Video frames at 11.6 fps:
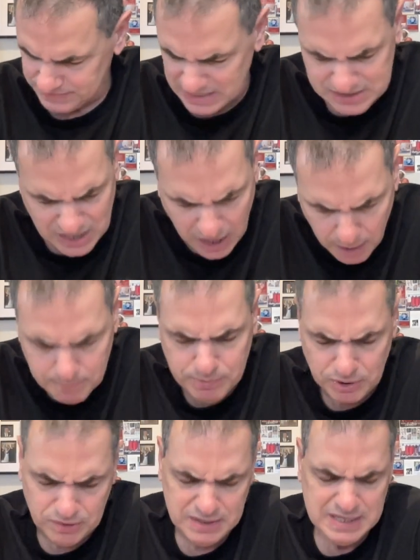is
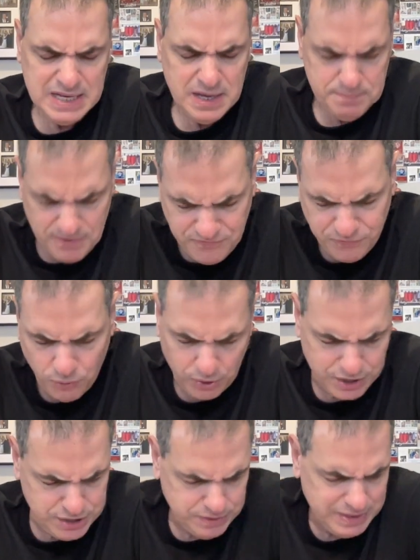humble
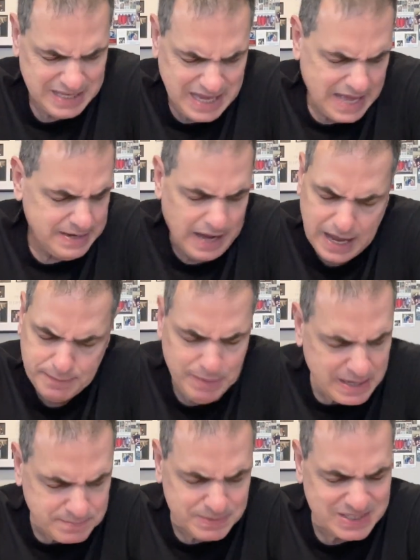before you, and yet I
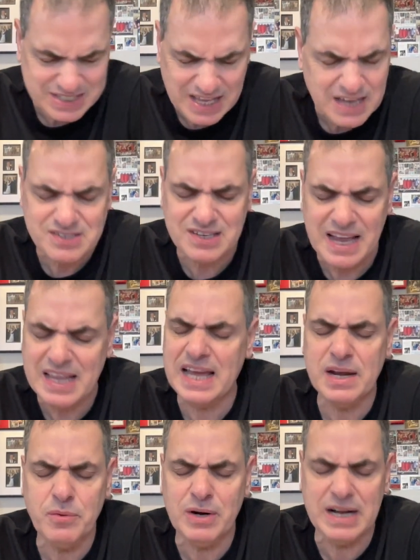make mistakes like
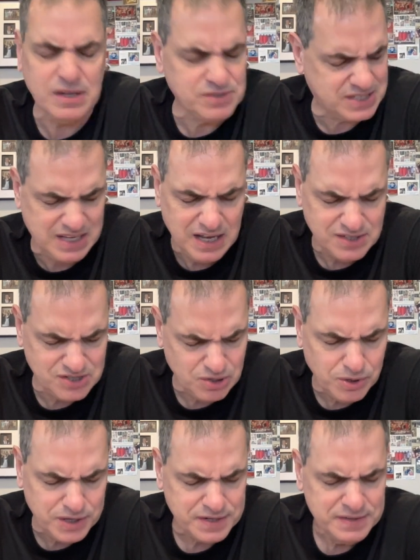anyone else does,
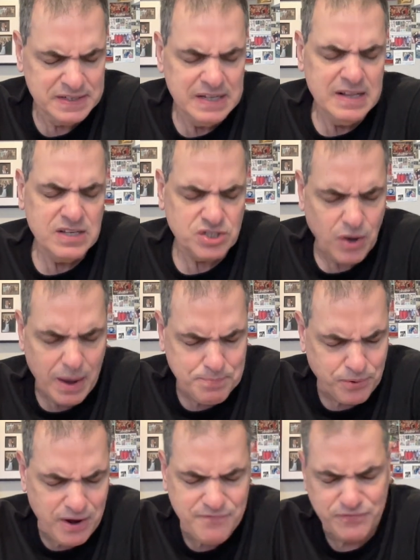Lord. So I
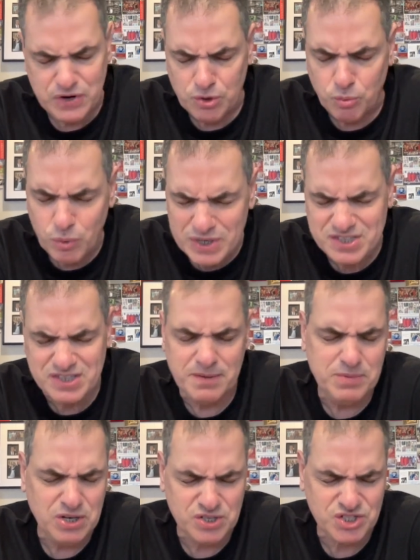pray for your
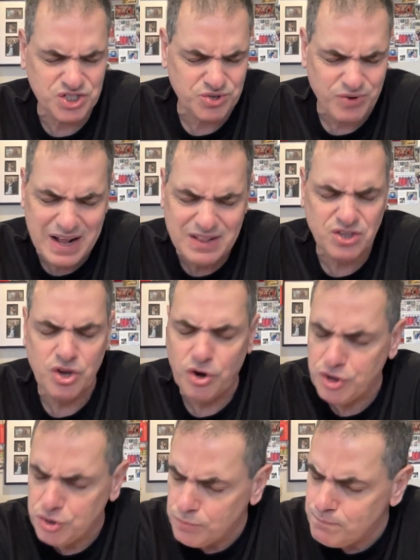wisdom, your strength, your
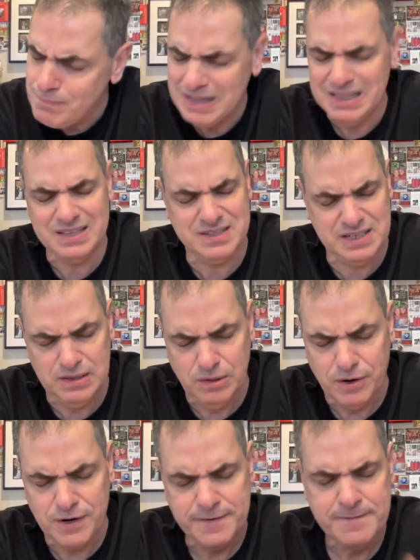humility,
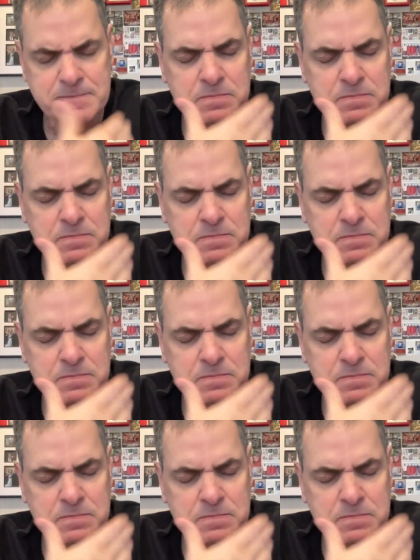Lord,